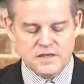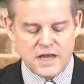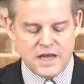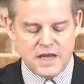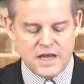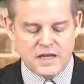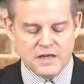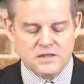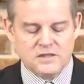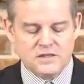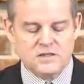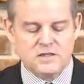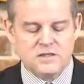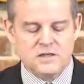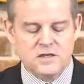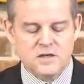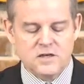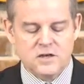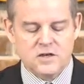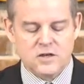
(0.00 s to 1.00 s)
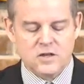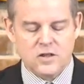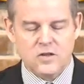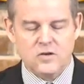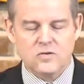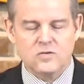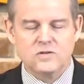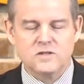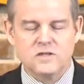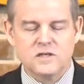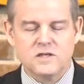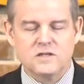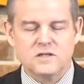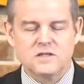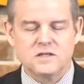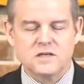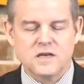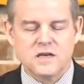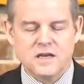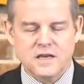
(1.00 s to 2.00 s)
angst
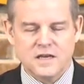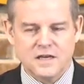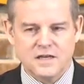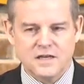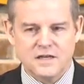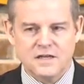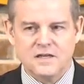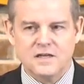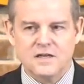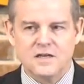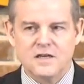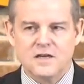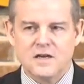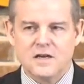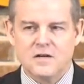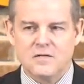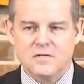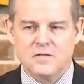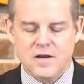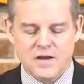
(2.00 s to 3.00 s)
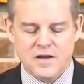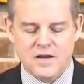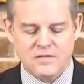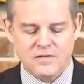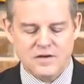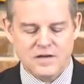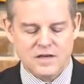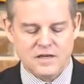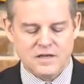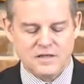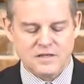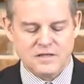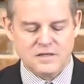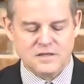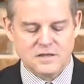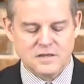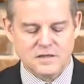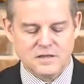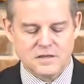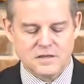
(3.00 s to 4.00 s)
closes in around us.